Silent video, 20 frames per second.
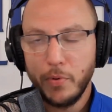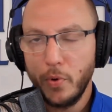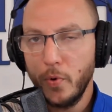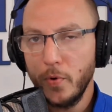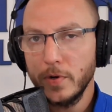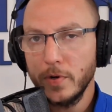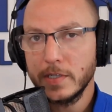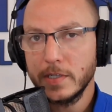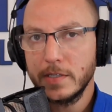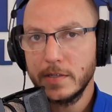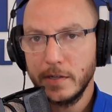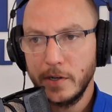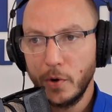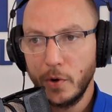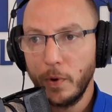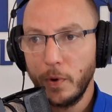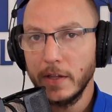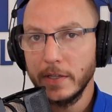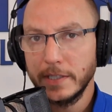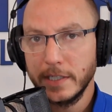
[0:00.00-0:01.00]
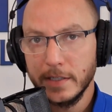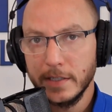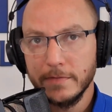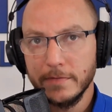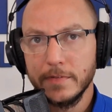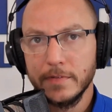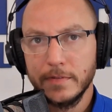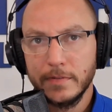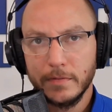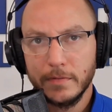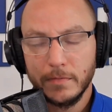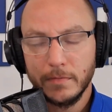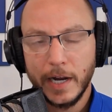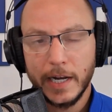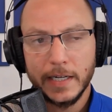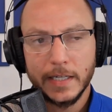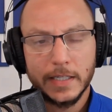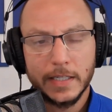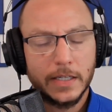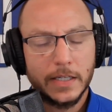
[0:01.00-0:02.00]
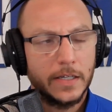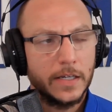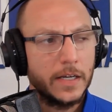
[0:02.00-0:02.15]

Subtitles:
and poor is, relative, right?